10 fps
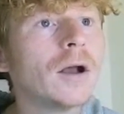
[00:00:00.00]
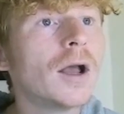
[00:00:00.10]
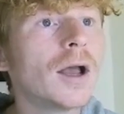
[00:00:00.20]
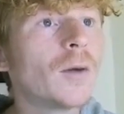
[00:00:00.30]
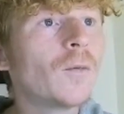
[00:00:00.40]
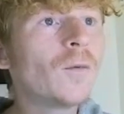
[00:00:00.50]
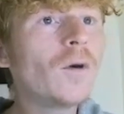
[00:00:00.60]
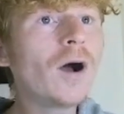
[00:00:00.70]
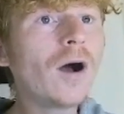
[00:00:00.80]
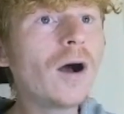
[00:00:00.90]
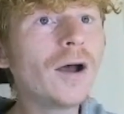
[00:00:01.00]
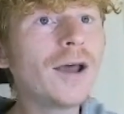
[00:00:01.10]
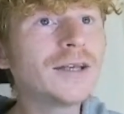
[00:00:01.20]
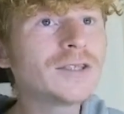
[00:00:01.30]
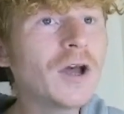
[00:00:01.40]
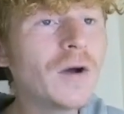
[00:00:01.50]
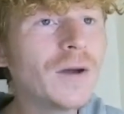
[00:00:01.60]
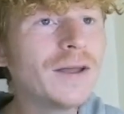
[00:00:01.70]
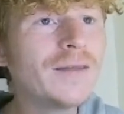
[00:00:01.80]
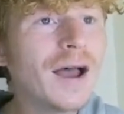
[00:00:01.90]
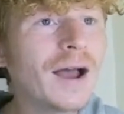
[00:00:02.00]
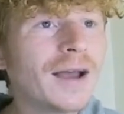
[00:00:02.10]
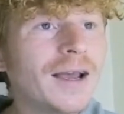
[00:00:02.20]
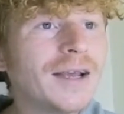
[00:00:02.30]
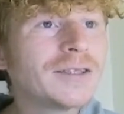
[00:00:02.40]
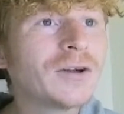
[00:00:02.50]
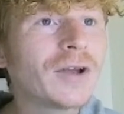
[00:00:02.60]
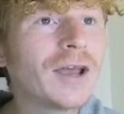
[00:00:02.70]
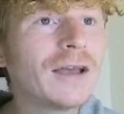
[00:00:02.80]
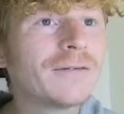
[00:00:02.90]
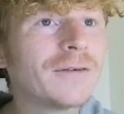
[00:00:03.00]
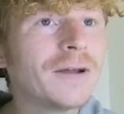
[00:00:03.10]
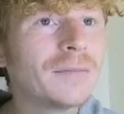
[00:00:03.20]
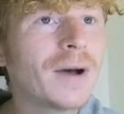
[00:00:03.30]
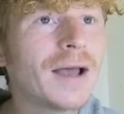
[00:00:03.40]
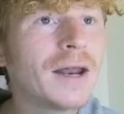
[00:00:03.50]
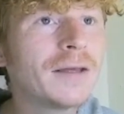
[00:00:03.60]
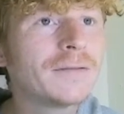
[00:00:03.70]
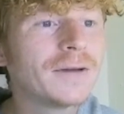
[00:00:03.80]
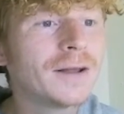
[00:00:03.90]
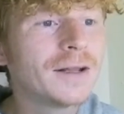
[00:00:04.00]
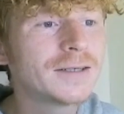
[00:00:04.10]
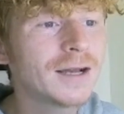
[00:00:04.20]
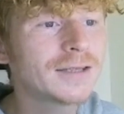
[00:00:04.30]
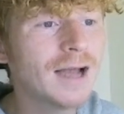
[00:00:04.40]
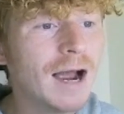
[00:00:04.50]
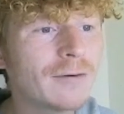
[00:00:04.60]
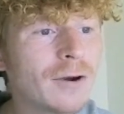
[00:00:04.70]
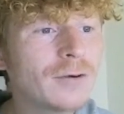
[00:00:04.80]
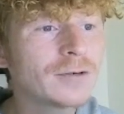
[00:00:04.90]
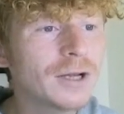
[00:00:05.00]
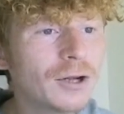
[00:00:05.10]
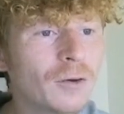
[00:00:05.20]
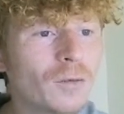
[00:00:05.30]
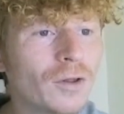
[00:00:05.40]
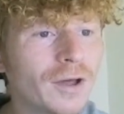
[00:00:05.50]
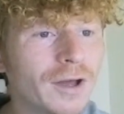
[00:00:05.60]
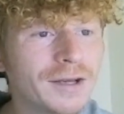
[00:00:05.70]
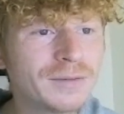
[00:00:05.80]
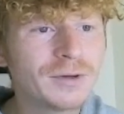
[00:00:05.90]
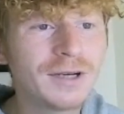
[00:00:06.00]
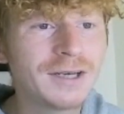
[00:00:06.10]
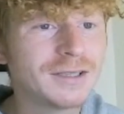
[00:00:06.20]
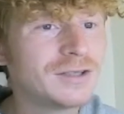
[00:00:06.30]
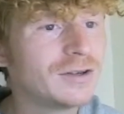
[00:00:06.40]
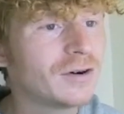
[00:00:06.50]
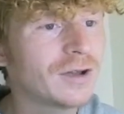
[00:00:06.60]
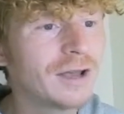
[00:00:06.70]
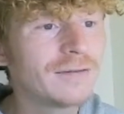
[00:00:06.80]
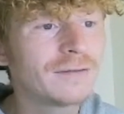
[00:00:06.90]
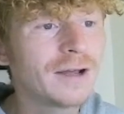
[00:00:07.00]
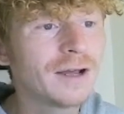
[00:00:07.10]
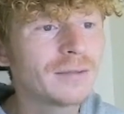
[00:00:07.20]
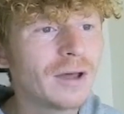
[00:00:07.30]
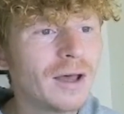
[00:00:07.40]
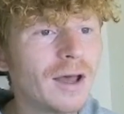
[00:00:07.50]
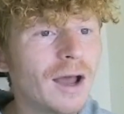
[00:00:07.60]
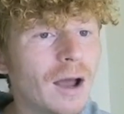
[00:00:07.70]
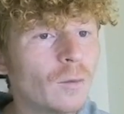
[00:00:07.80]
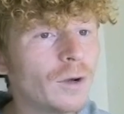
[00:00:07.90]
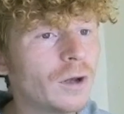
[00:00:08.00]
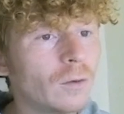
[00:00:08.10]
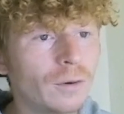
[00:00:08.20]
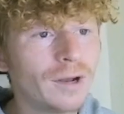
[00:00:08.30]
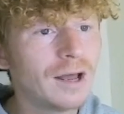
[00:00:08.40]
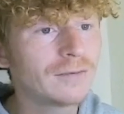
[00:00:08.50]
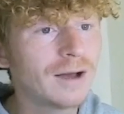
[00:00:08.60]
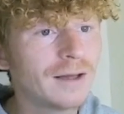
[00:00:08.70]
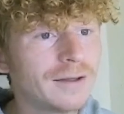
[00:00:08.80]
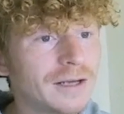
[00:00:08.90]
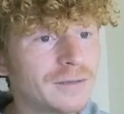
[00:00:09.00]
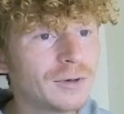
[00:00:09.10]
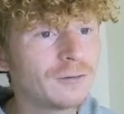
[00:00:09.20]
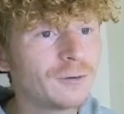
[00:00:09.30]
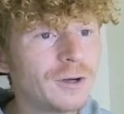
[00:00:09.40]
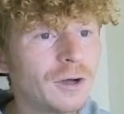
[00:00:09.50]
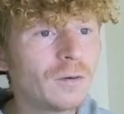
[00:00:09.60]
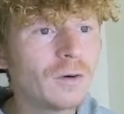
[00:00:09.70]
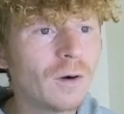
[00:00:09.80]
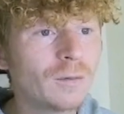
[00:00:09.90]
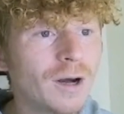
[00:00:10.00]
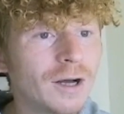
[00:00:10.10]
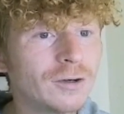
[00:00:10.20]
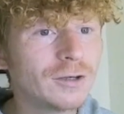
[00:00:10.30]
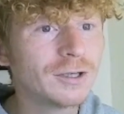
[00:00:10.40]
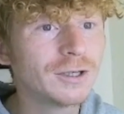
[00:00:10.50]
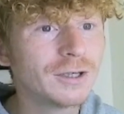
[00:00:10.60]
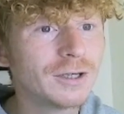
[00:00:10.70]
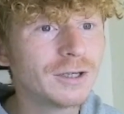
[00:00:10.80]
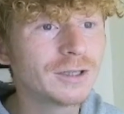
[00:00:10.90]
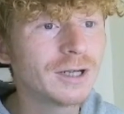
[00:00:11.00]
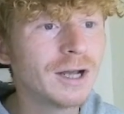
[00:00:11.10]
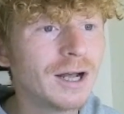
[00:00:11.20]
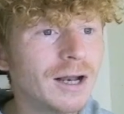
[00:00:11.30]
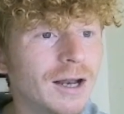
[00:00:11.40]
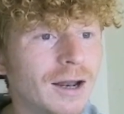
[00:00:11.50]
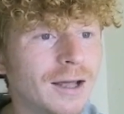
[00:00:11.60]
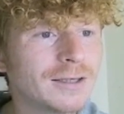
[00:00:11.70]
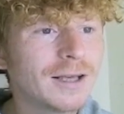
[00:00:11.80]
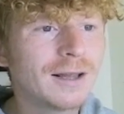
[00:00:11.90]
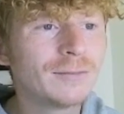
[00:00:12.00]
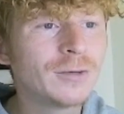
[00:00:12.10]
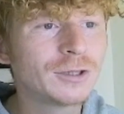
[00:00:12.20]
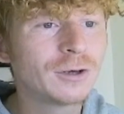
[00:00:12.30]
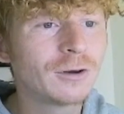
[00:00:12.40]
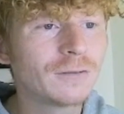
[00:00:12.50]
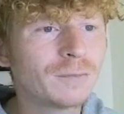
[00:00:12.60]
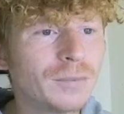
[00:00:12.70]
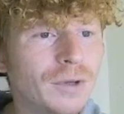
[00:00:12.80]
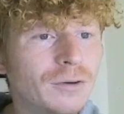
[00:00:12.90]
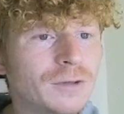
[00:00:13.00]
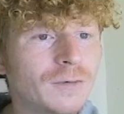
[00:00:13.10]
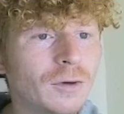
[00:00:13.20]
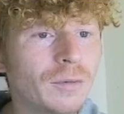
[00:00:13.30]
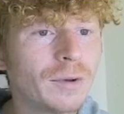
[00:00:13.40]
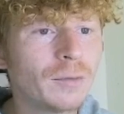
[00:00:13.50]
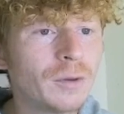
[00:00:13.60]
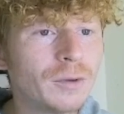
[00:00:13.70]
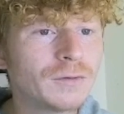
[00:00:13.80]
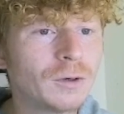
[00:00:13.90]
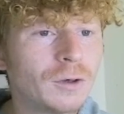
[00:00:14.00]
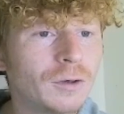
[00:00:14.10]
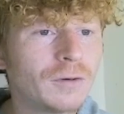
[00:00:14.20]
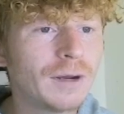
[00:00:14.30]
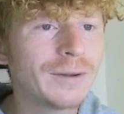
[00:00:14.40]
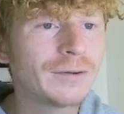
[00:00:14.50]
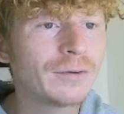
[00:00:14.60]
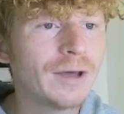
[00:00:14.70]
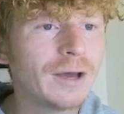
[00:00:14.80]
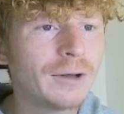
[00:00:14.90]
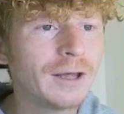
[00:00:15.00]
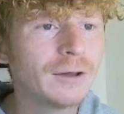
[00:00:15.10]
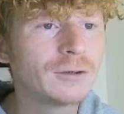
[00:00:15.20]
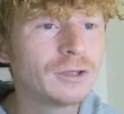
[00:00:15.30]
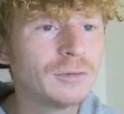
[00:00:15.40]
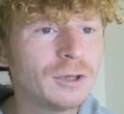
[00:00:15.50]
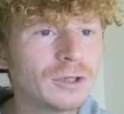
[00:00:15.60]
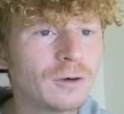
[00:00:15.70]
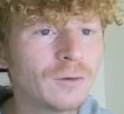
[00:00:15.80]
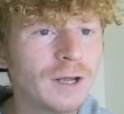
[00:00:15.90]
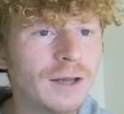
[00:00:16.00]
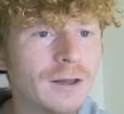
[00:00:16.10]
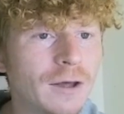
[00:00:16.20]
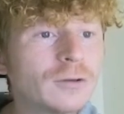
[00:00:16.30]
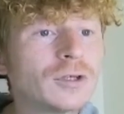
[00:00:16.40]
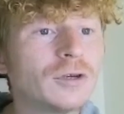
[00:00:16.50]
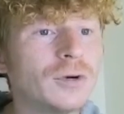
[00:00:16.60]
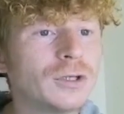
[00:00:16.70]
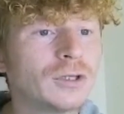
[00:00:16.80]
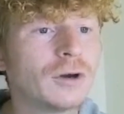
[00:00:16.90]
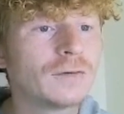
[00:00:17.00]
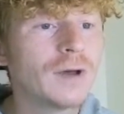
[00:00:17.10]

What is doing that? He's not getting flipped by anything. Is that his arrows? I don't know what that is, but he's not getting flipped. And we don't want to be left like this, but if we do, oh my goodness. Let's get them merged off. Beautiful. Come in with the merge for elemental there. We can get those two merged off. We're going to get those two merged off.